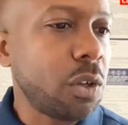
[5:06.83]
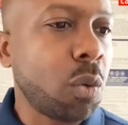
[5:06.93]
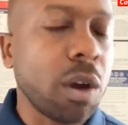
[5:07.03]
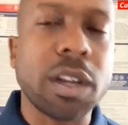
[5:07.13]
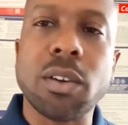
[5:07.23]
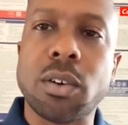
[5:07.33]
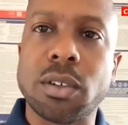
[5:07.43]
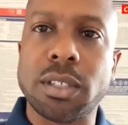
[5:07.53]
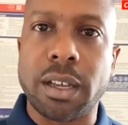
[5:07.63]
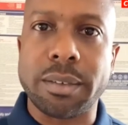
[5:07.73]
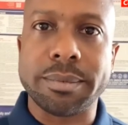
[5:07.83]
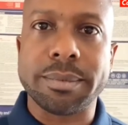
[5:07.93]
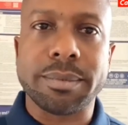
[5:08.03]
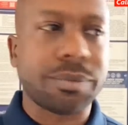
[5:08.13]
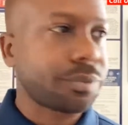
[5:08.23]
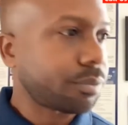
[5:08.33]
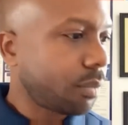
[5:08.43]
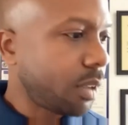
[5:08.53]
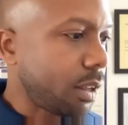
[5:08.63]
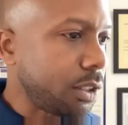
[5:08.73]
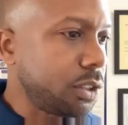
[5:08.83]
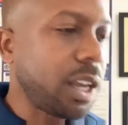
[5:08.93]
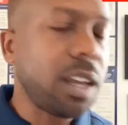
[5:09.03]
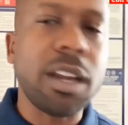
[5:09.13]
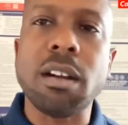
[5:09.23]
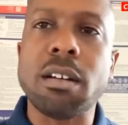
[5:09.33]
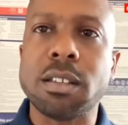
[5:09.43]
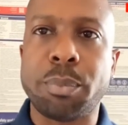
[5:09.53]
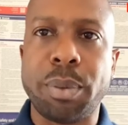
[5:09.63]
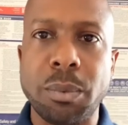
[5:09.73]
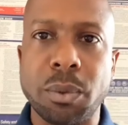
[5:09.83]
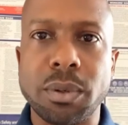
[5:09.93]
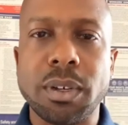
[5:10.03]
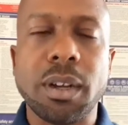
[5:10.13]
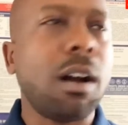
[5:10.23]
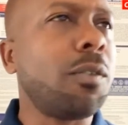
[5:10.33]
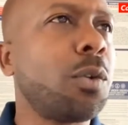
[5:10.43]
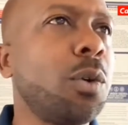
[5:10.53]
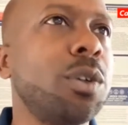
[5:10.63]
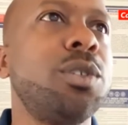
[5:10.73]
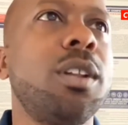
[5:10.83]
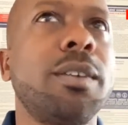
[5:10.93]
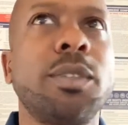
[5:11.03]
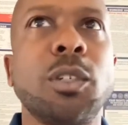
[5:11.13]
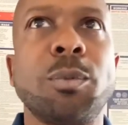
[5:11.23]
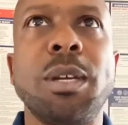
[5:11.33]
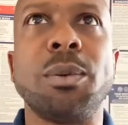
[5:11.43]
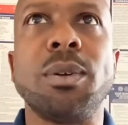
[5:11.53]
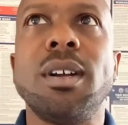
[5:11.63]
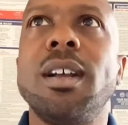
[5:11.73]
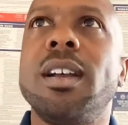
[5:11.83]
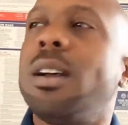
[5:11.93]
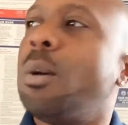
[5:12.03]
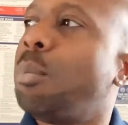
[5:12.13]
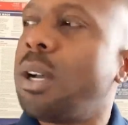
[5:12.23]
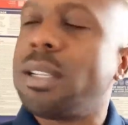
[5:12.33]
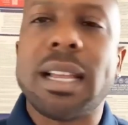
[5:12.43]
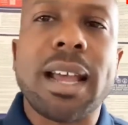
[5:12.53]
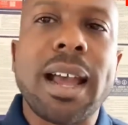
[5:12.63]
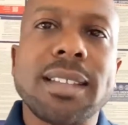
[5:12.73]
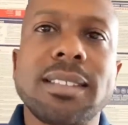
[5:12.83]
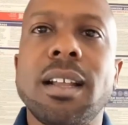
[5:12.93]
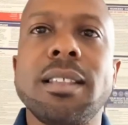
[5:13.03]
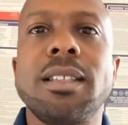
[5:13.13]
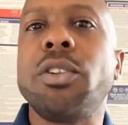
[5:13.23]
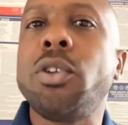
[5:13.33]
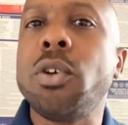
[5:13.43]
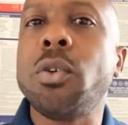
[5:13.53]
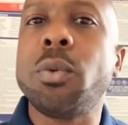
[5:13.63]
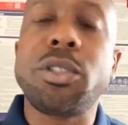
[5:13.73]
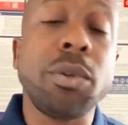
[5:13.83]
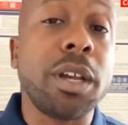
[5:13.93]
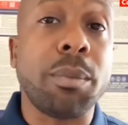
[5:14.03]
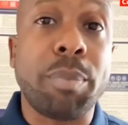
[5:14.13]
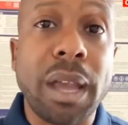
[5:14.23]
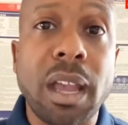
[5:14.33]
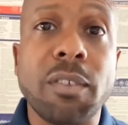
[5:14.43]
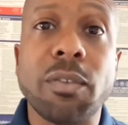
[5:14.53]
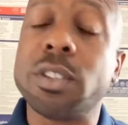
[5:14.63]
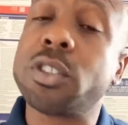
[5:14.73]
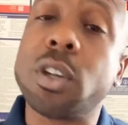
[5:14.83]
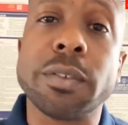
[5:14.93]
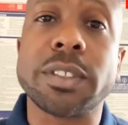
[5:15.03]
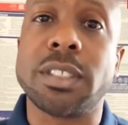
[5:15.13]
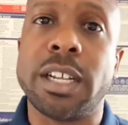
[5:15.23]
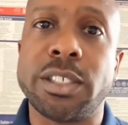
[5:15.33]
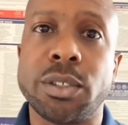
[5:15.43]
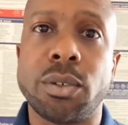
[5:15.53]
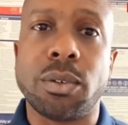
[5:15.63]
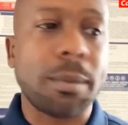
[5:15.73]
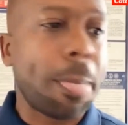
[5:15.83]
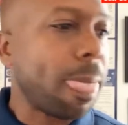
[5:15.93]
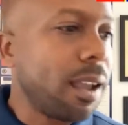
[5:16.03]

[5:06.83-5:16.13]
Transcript: You're working all day. You're taking care of other people. Of course you love those people. But that has nothing to do with you getting paid for the services that you're doing.